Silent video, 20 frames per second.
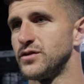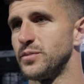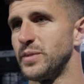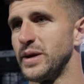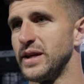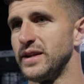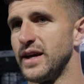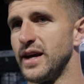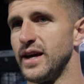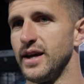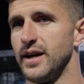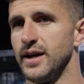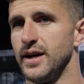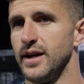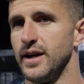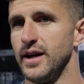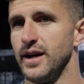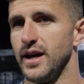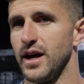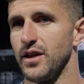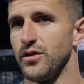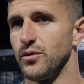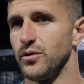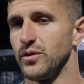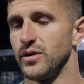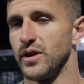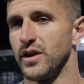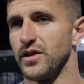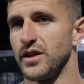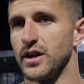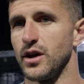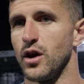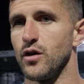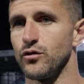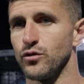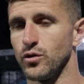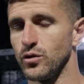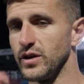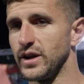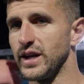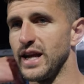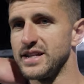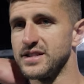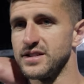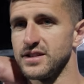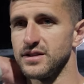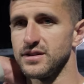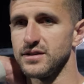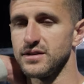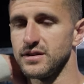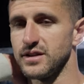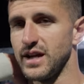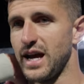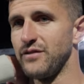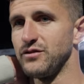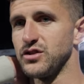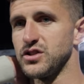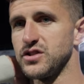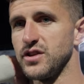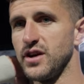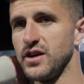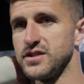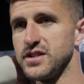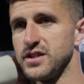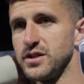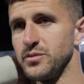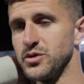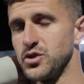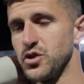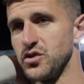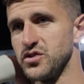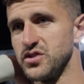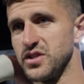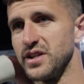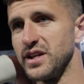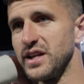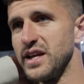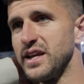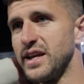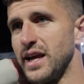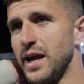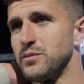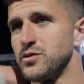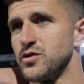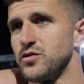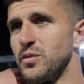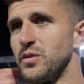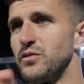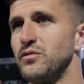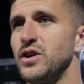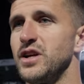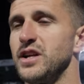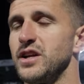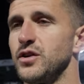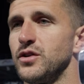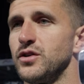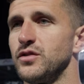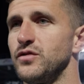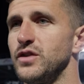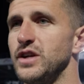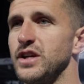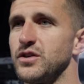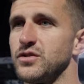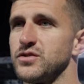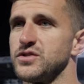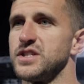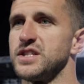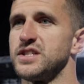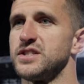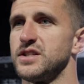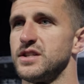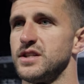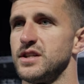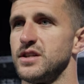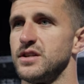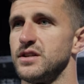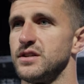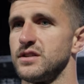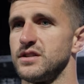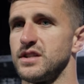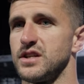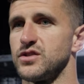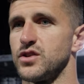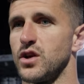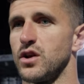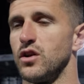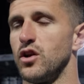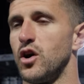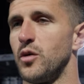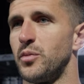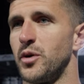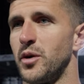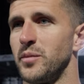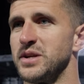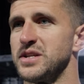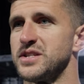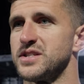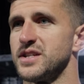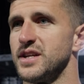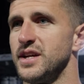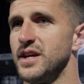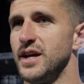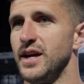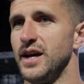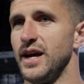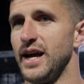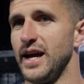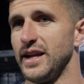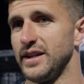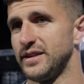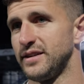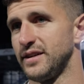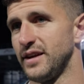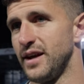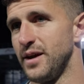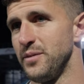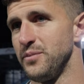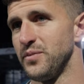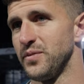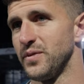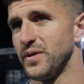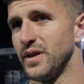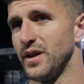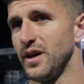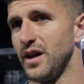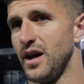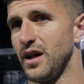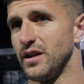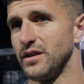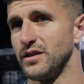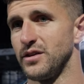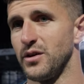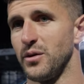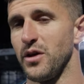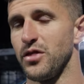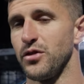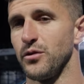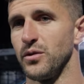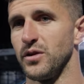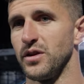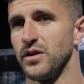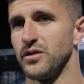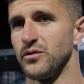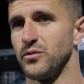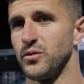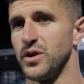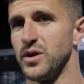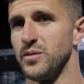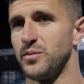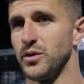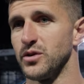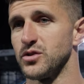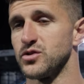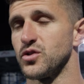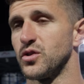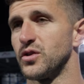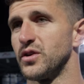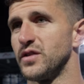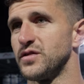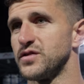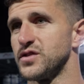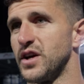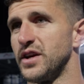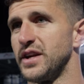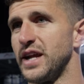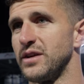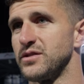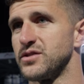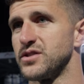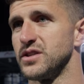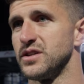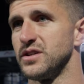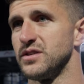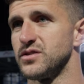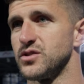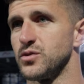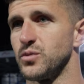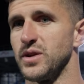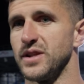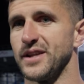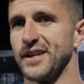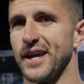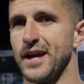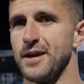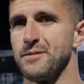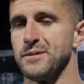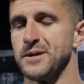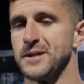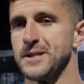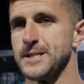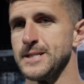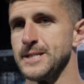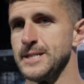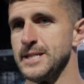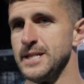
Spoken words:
to be there. I think overall the lads that haven't started, the majority of the league games have been really good and really consistent, and they showed a lot of promise. And I thought that we put a strong enough side out to win the game. And